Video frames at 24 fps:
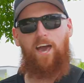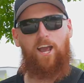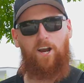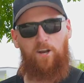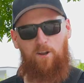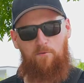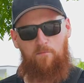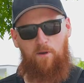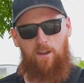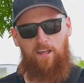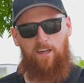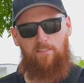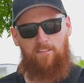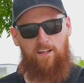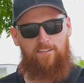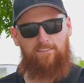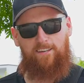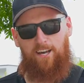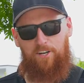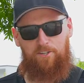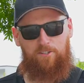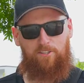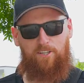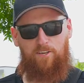hang on a minute, that's
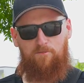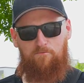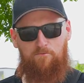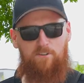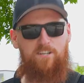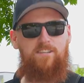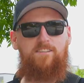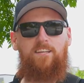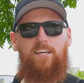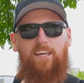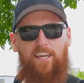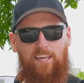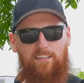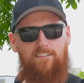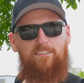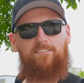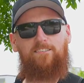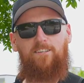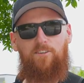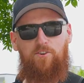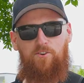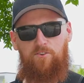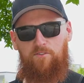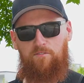actually
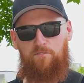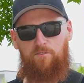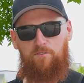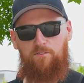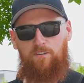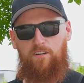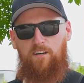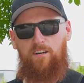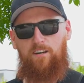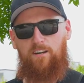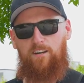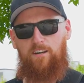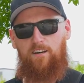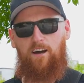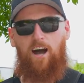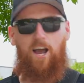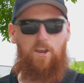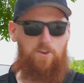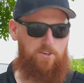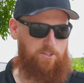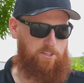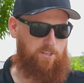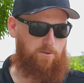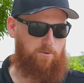ridiculously useful. I
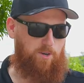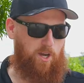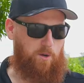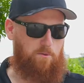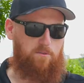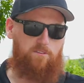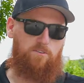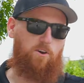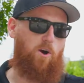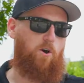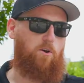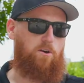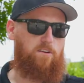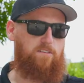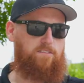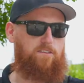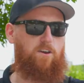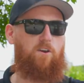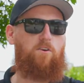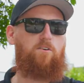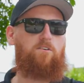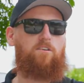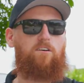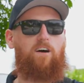usually work with dogs,
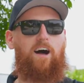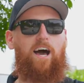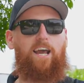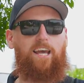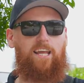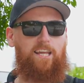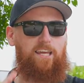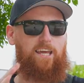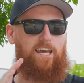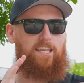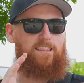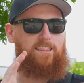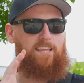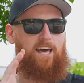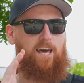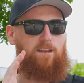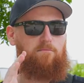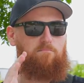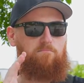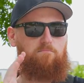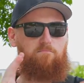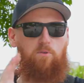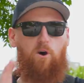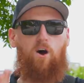so I can get that
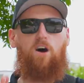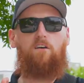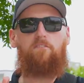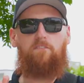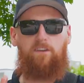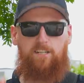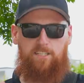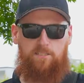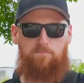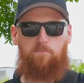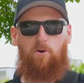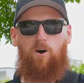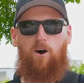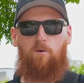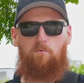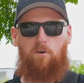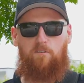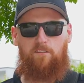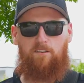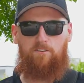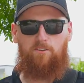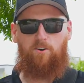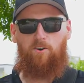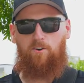perfect spot where
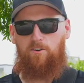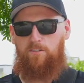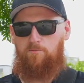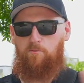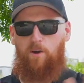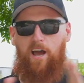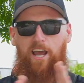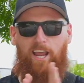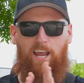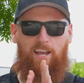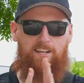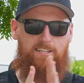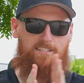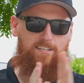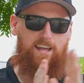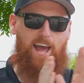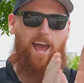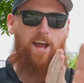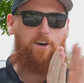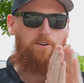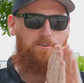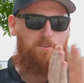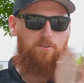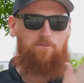the dog's wagging its
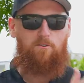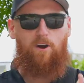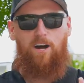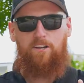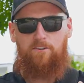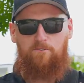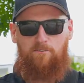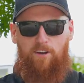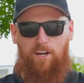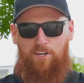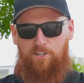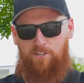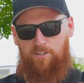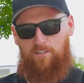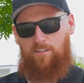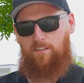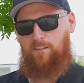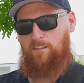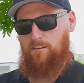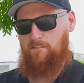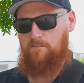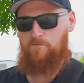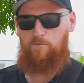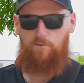tail in the right
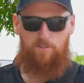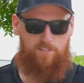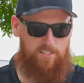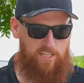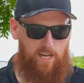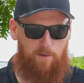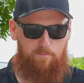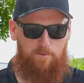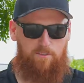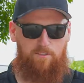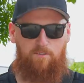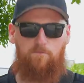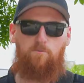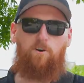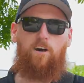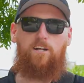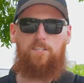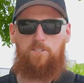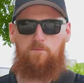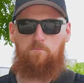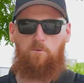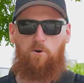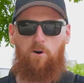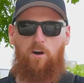direction, the foot's up in the
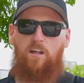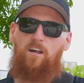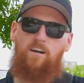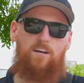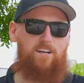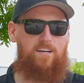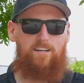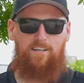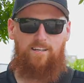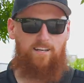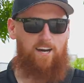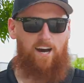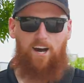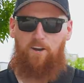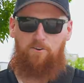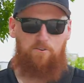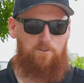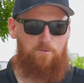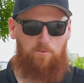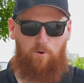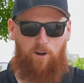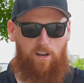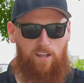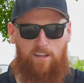right spot.
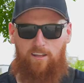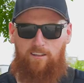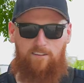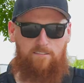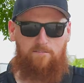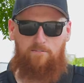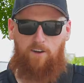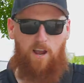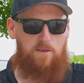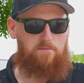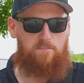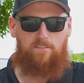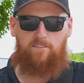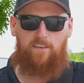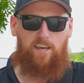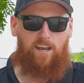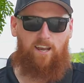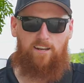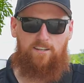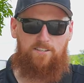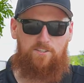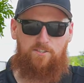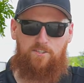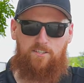120 frames a
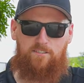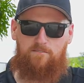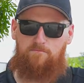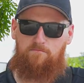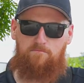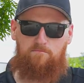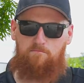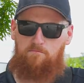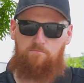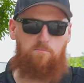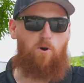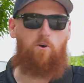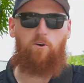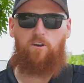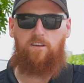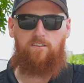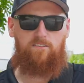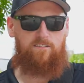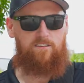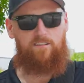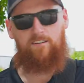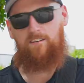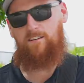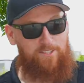second is just
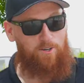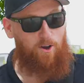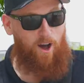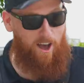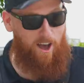bonkers. So